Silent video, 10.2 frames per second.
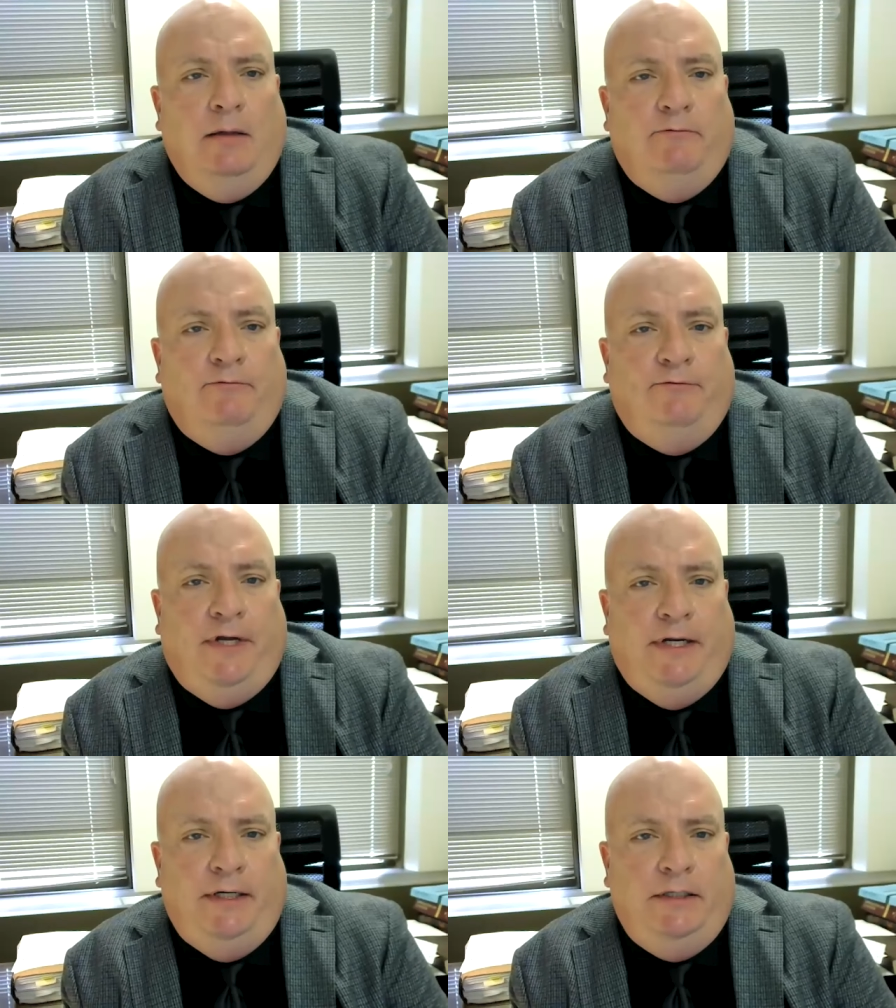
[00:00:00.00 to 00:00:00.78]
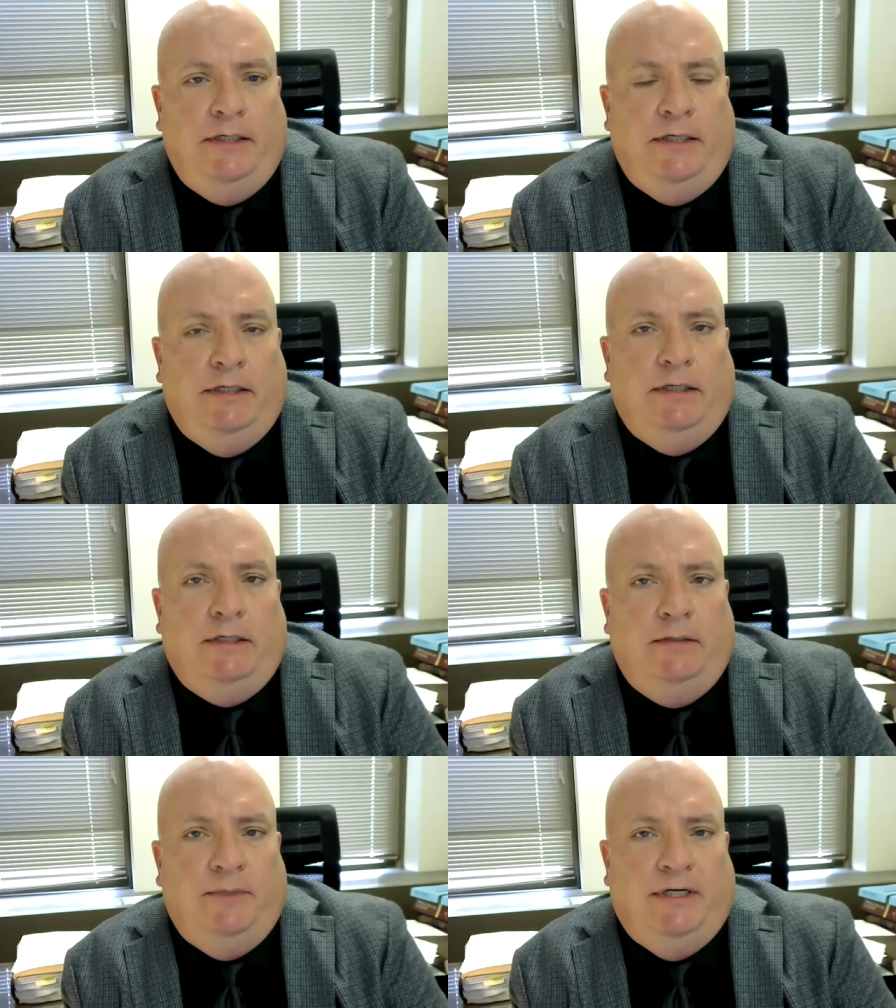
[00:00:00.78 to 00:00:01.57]
finally
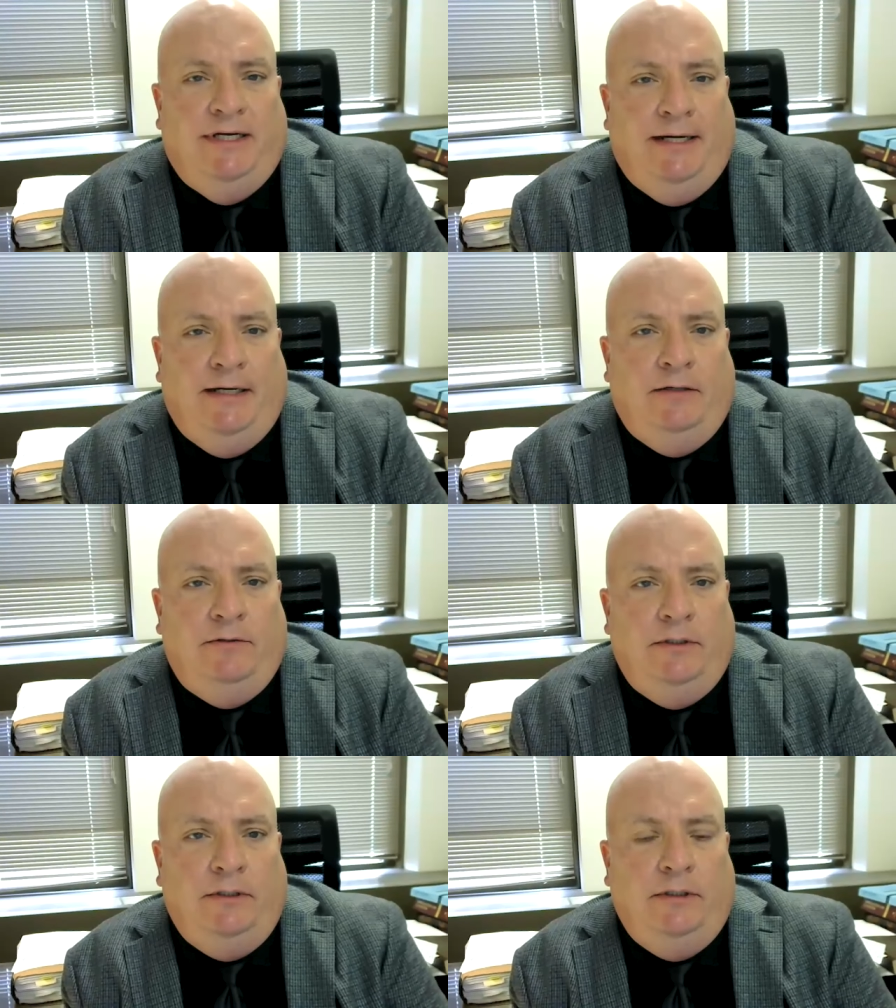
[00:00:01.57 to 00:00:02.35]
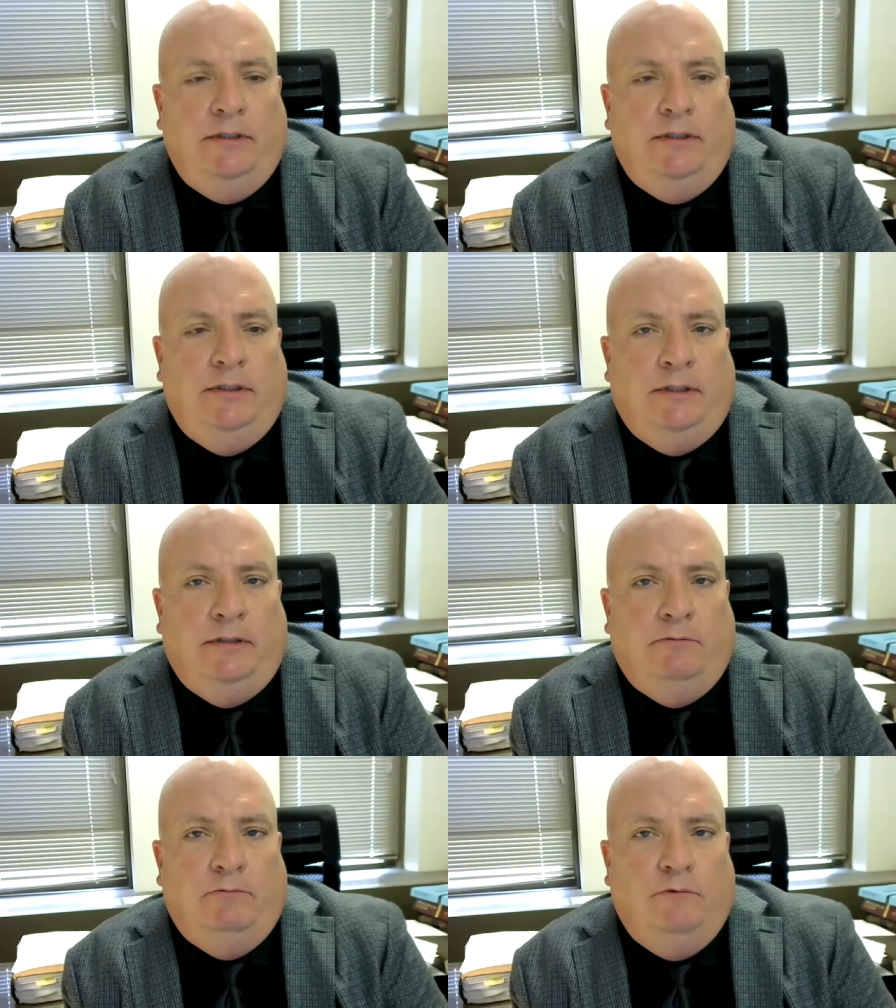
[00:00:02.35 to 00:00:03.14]
coming down
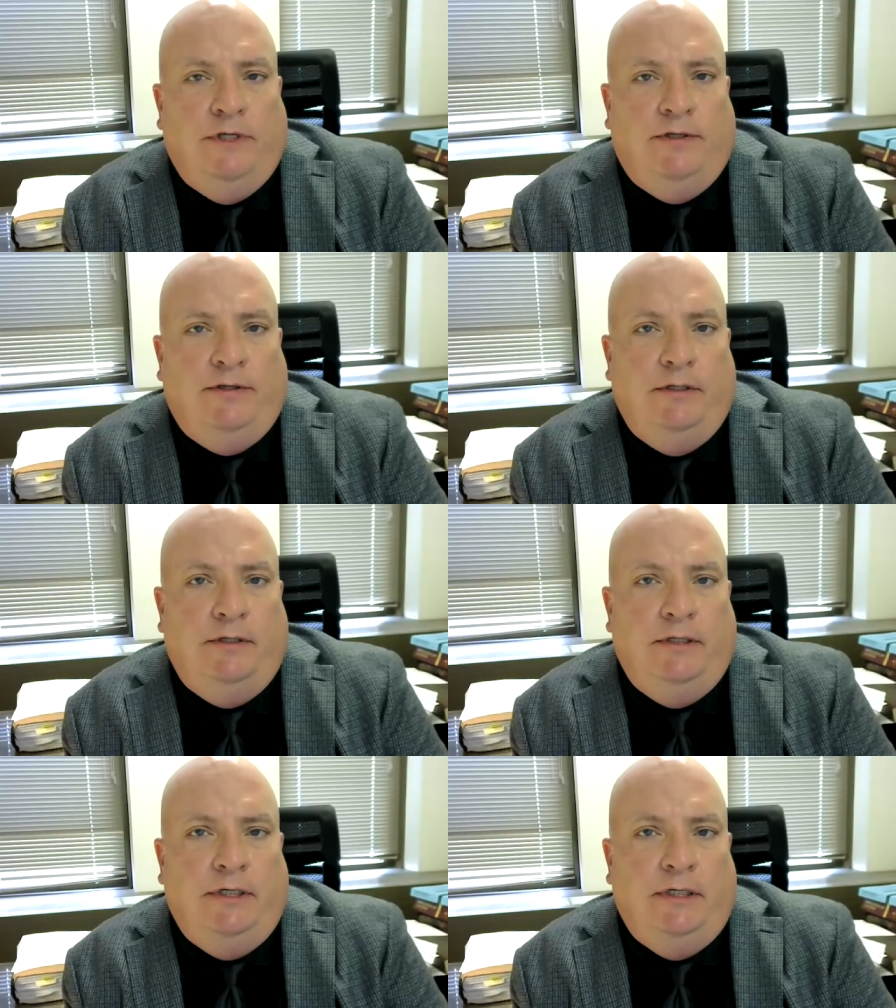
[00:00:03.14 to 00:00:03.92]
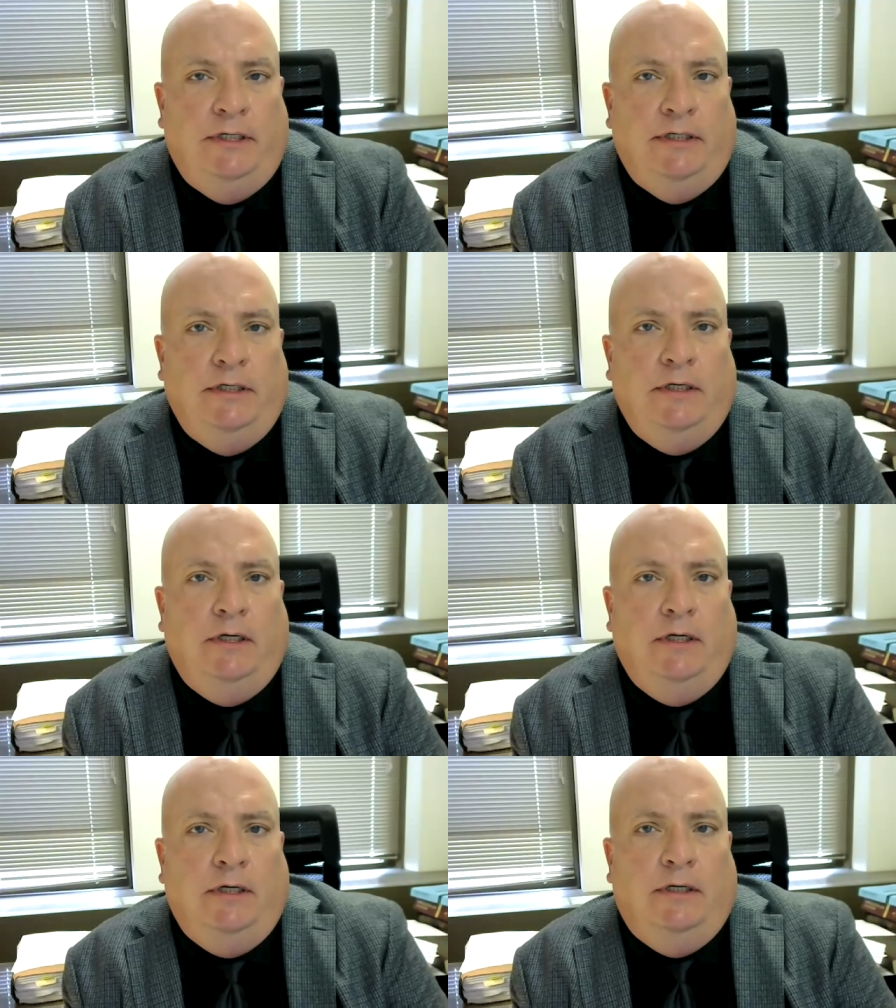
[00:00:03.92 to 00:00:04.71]
uh, with the
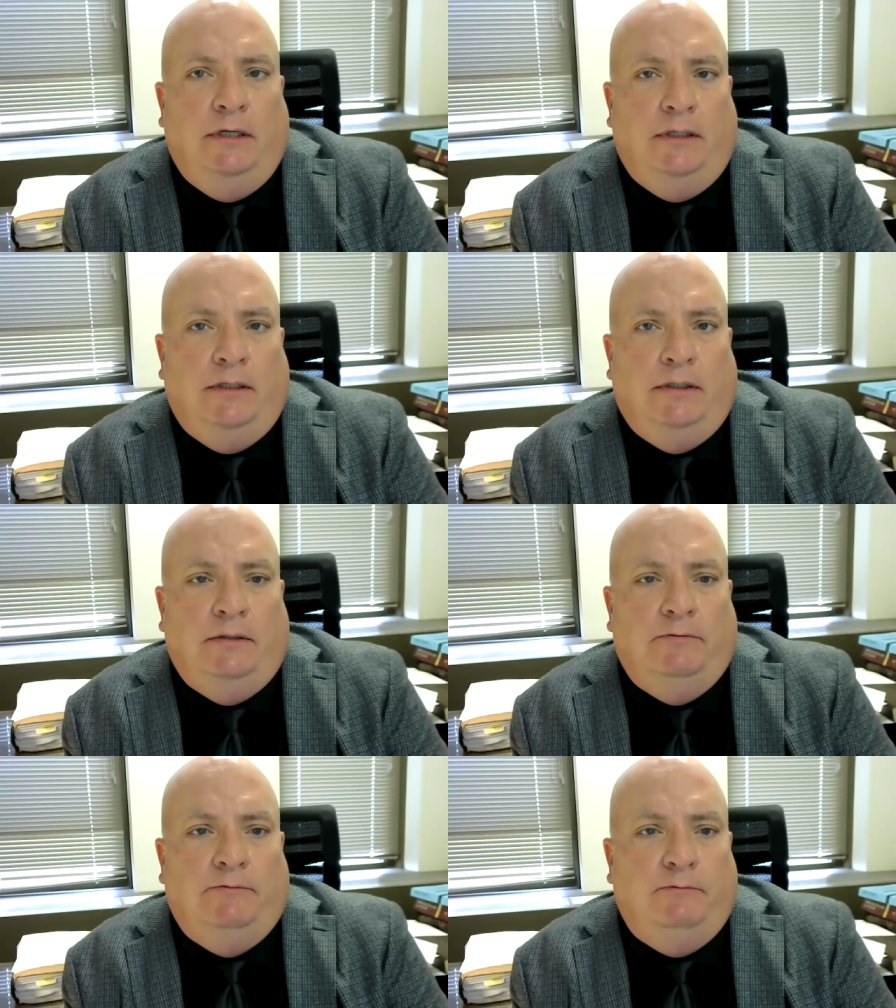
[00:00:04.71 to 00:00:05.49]
uh,